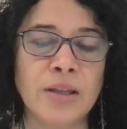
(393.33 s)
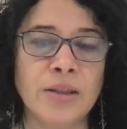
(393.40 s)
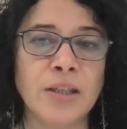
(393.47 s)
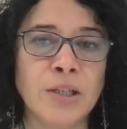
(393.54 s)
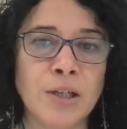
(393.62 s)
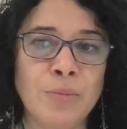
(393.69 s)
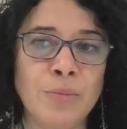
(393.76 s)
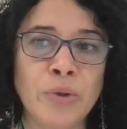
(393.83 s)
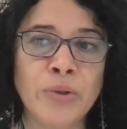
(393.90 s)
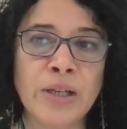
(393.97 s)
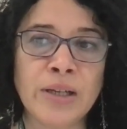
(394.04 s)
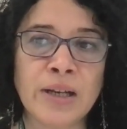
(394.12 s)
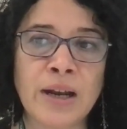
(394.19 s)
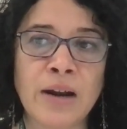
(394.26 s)
The
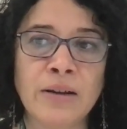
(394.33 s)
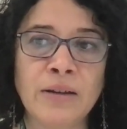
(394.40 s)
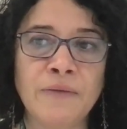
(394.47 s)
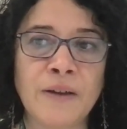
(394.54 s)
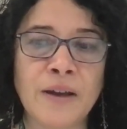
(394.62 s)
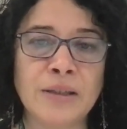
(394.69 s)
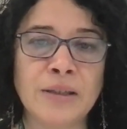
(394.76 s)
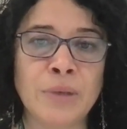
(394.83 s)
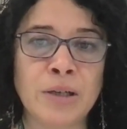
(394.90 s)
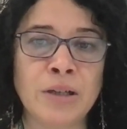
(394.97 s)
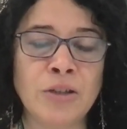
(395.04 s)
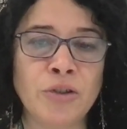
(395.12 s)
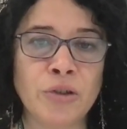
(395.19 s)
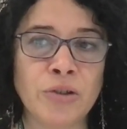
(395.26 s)
tribunal clarified that
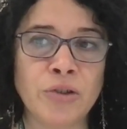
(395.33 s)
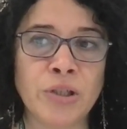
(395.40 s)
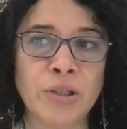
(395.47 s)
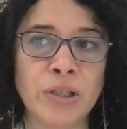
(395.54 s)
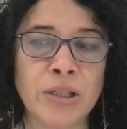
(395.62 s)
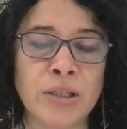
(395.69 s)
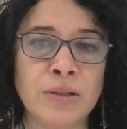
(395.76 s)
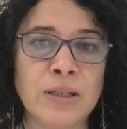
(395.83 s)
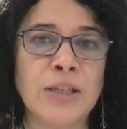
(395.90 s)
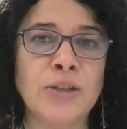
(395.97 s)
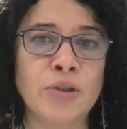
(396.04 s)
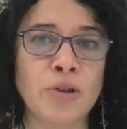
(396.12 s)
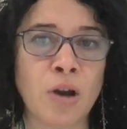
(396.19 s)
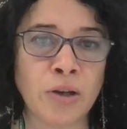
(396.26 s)
marine geoengineering
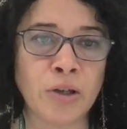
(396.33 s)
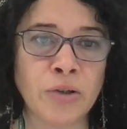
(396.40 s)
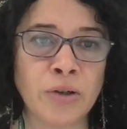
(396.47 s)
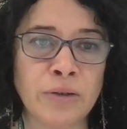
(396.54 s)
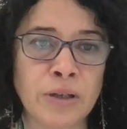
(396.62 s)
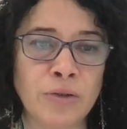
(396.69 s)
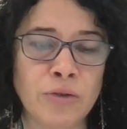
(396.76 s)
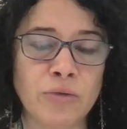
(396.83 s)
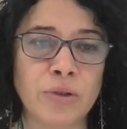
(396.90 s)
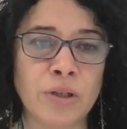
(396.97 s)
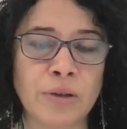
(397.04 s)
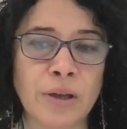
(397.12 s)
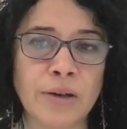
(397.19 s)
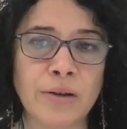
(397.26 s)
is contrary to the
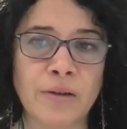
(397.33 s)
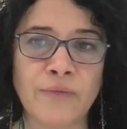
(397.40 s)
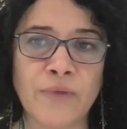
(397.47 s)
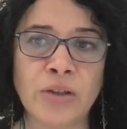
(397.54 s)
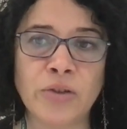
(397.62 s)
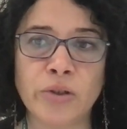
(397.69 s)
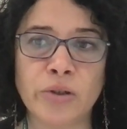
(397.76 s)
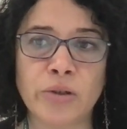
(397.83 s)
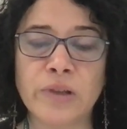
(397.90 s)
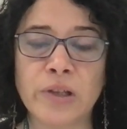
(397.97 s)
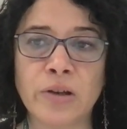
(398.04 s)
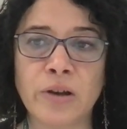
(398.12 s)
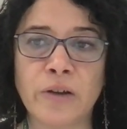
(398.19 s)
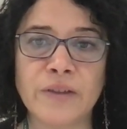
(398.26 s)
UN Convention on the
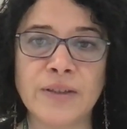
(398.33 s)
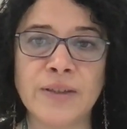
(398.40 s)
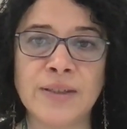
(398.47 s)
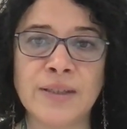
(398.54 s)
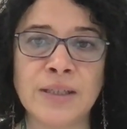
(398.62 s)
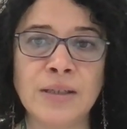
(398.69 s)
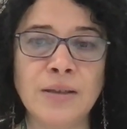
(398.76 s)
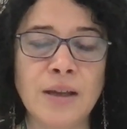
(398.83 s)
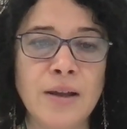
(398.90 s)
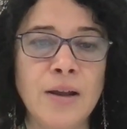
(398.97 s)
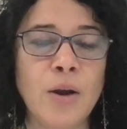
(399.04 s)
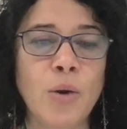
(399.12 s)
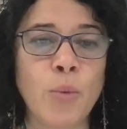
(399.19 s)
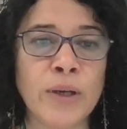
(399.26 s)
Law of the Sea
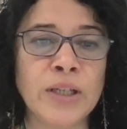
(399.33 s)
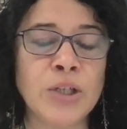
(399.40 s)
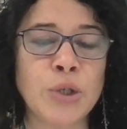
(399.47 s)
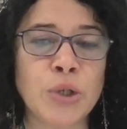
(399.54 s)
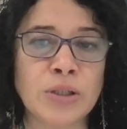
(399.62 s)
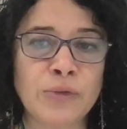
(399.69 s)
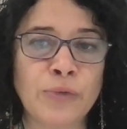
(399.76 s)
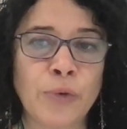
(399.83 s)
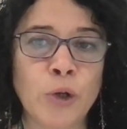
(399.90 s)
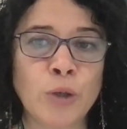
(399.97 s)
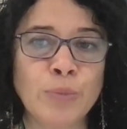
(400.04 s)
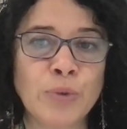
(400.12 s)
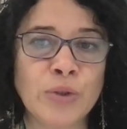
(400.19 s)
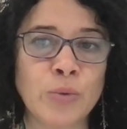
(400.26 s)
when it
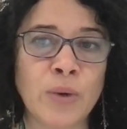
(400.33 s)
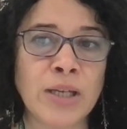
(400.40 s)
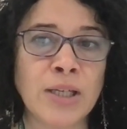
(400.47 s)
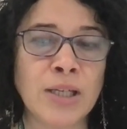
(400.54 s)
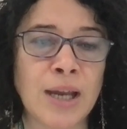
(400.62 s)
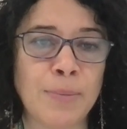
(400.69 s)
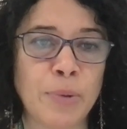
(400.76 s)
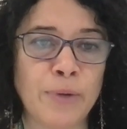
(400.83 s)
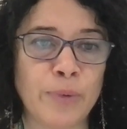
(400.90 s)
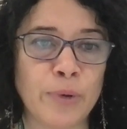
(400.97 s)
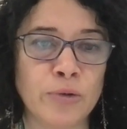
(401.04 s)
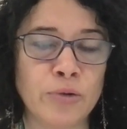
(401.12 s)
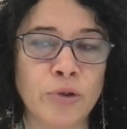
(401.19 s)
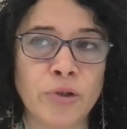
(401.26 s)
transforms one type of
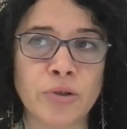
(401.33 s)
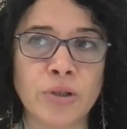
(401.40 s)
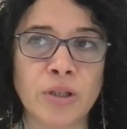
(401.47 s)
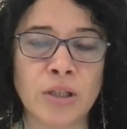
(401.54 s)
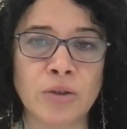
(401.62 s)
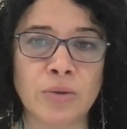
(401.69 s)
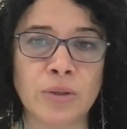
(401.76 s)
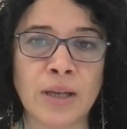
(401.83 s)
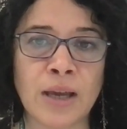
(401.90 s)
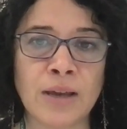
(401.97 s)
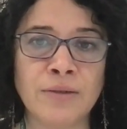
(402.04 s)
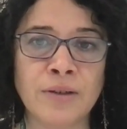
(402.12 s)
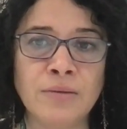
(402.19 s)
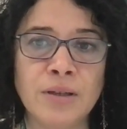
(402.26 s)
pollution into
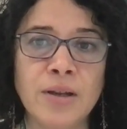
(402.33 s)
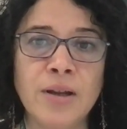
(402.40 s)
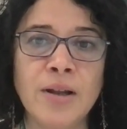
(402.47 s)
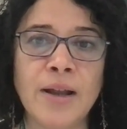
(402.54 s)
another,